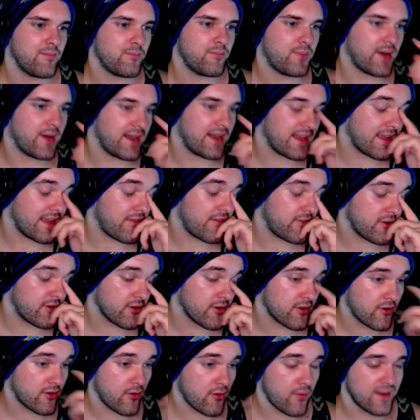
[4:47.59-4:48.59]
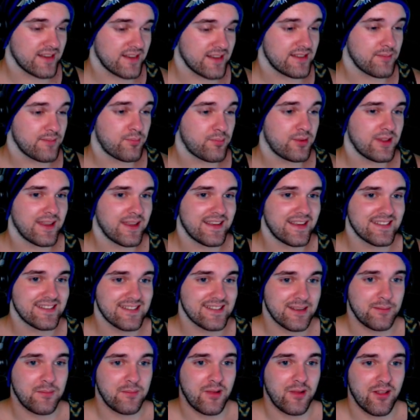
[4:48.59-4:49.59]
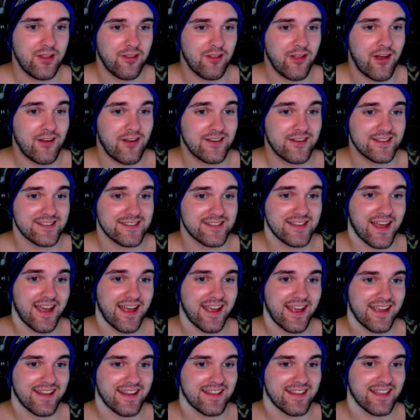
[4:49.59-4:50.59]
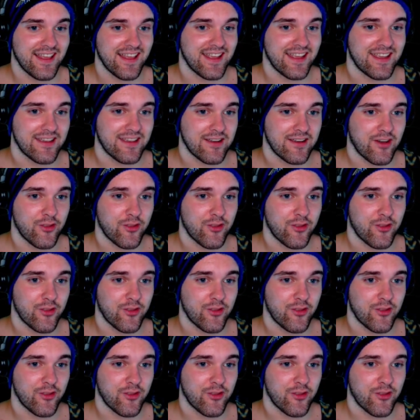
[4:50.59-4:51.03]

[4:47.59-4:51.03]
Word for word: but if you're going to place him alongside like